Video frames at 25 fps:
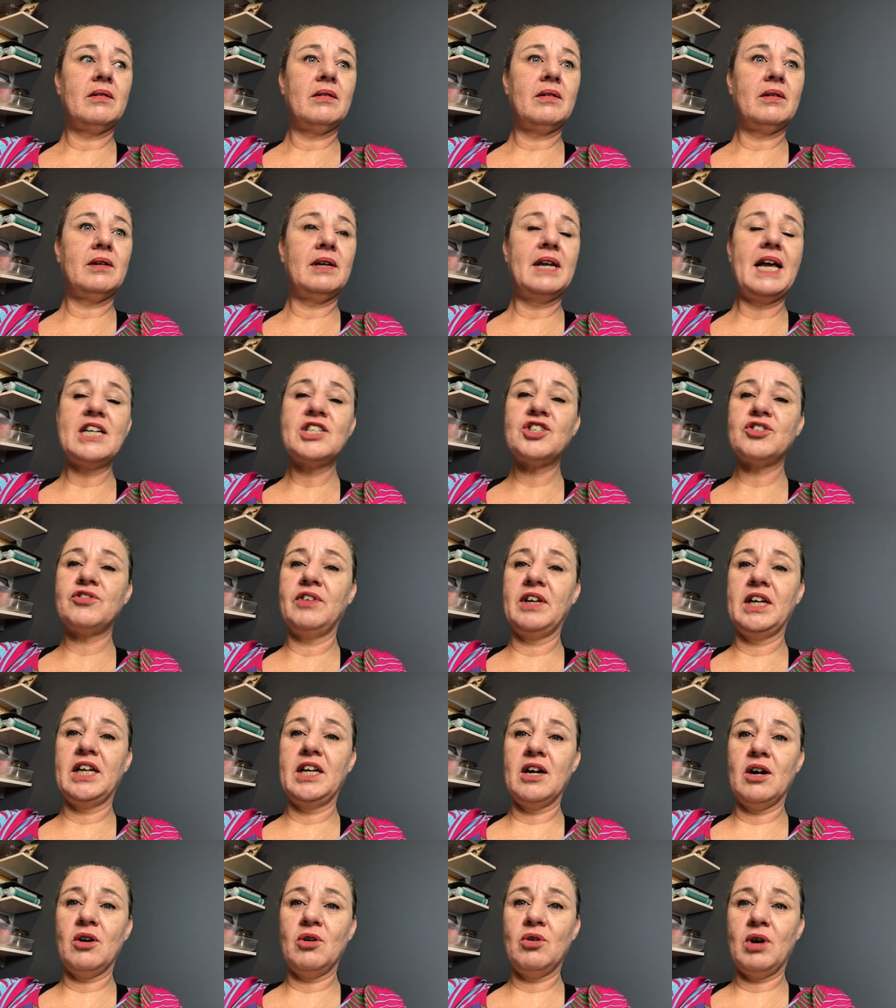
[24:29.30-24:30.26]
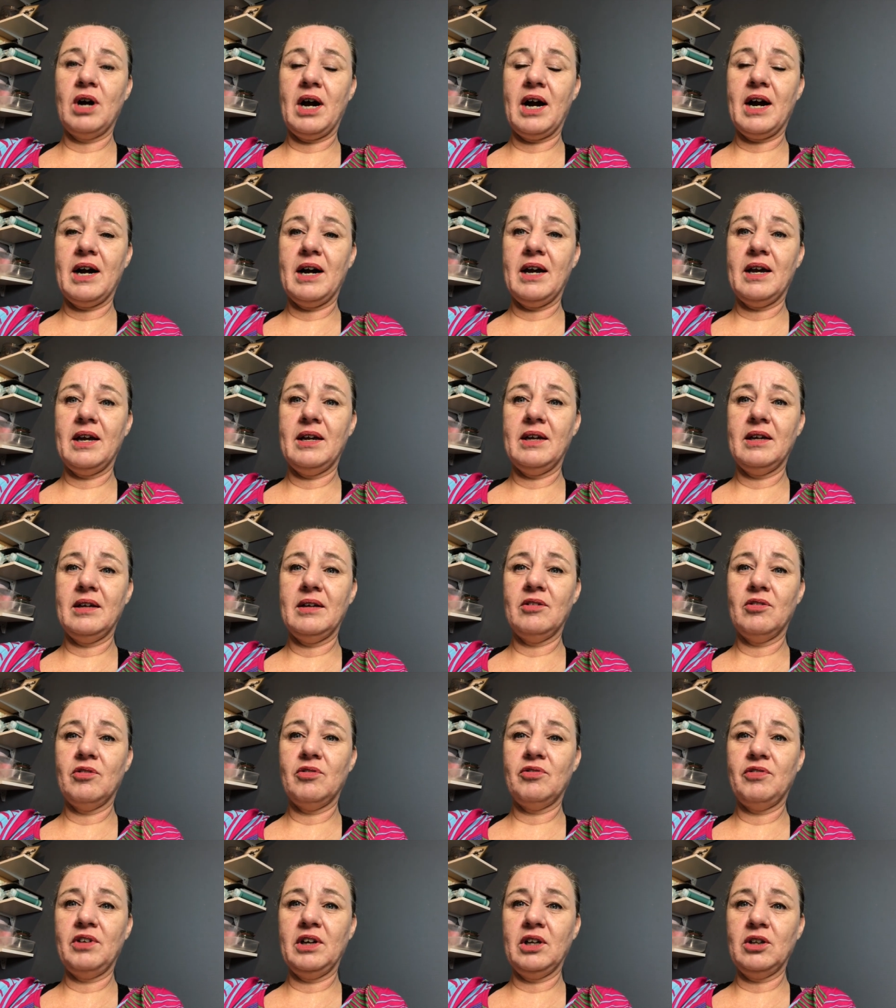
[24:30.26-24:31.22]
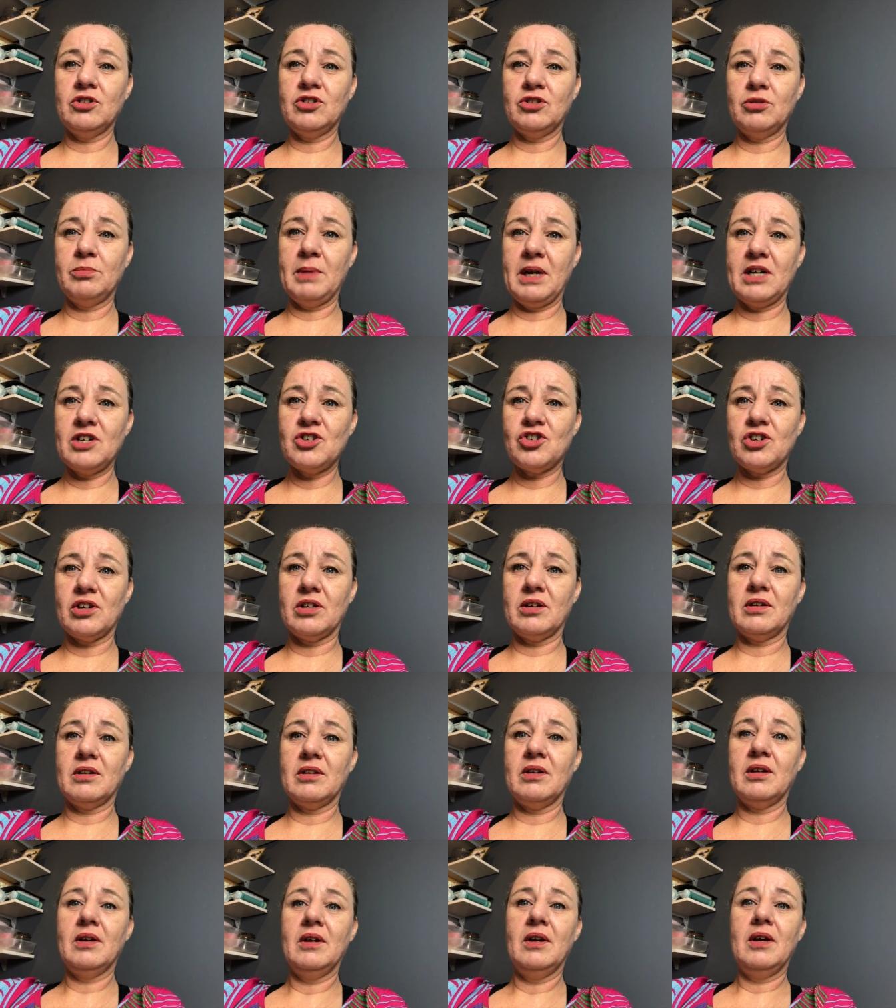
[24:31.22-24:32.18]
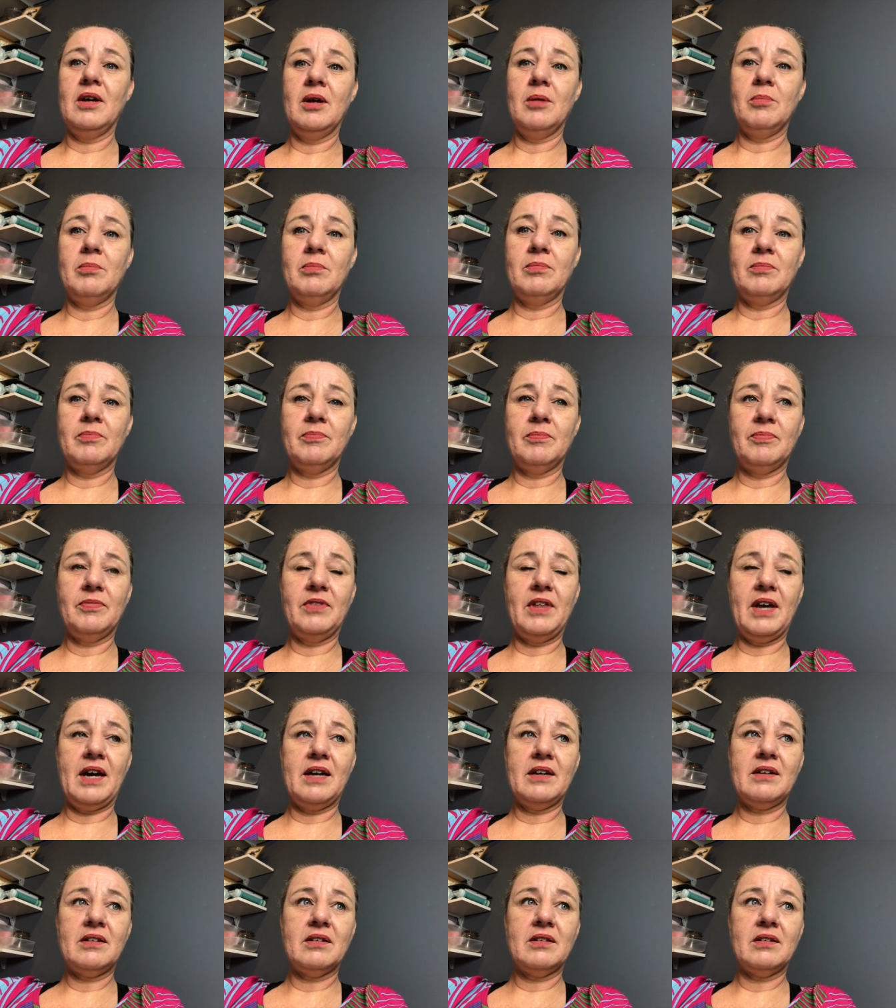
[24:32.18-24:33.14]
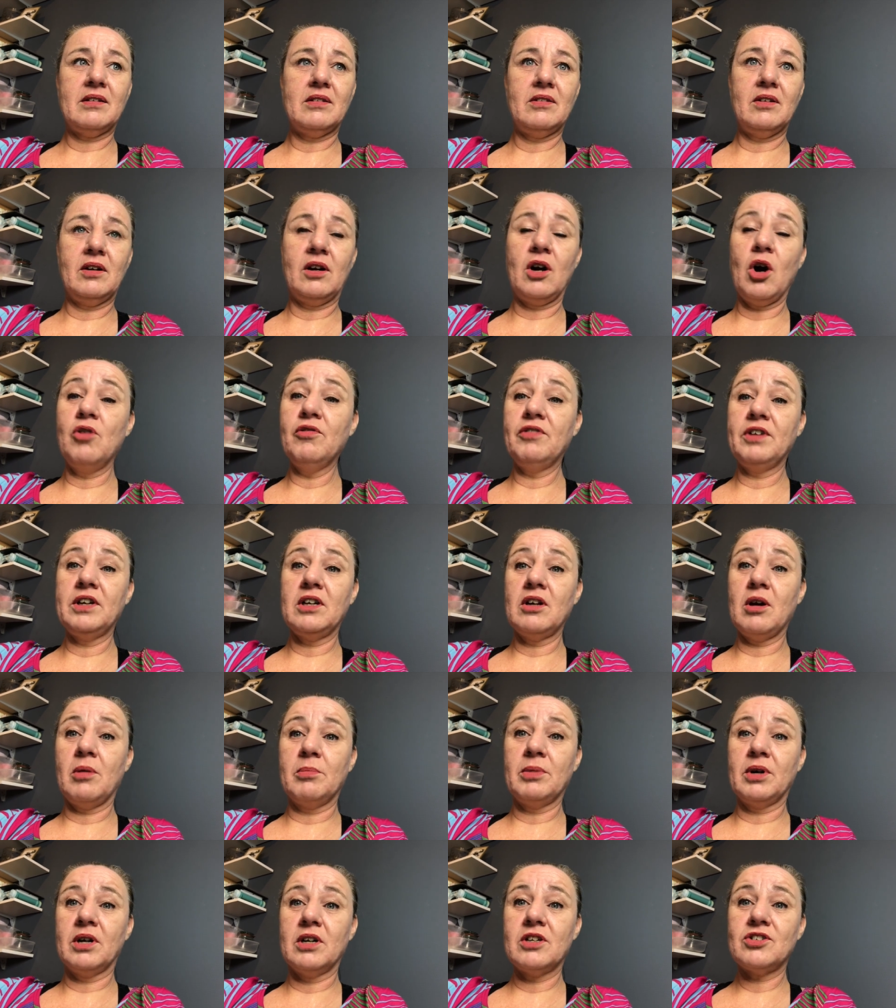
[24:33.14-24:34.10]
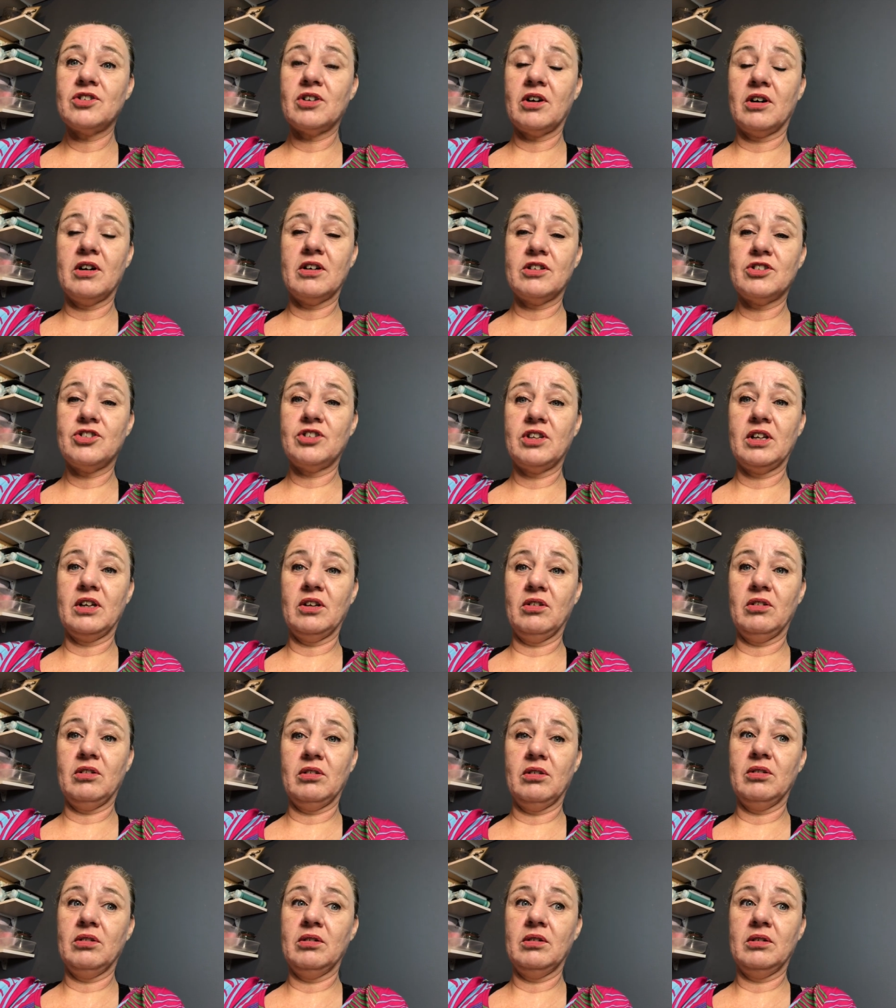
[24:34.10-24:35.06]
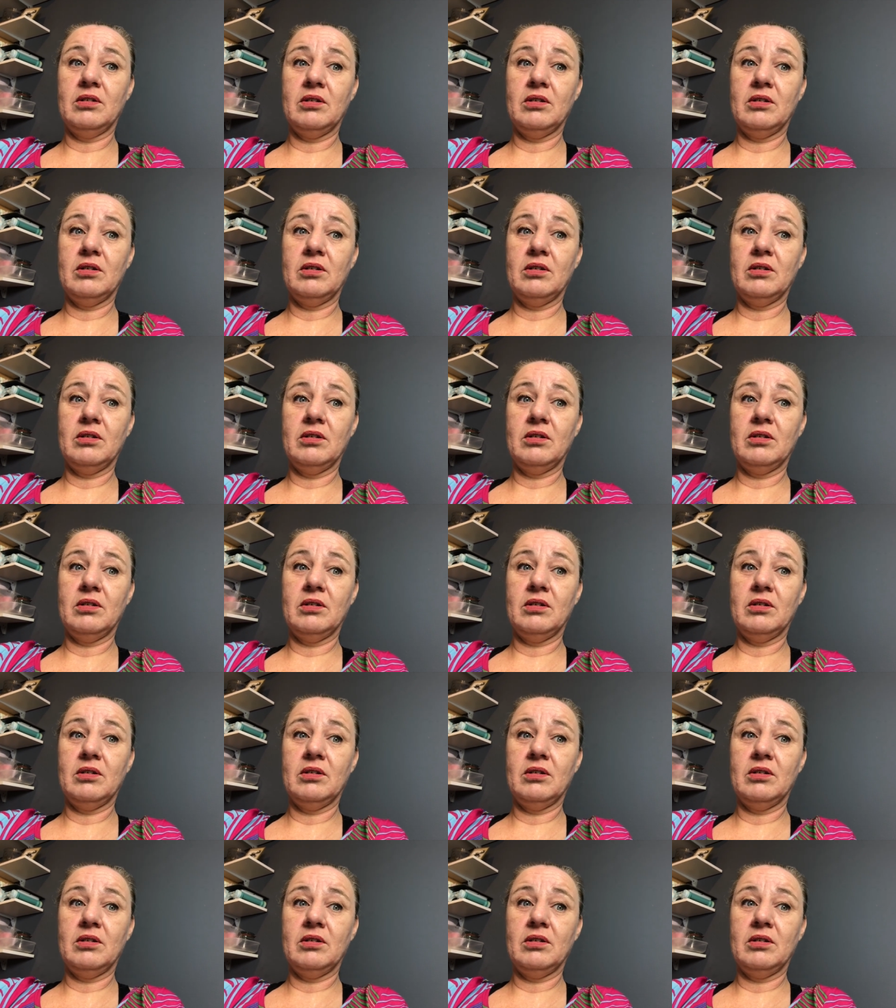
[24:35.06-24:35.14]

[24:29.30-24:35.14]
Last video I failed to mention that the COVID numbers are still,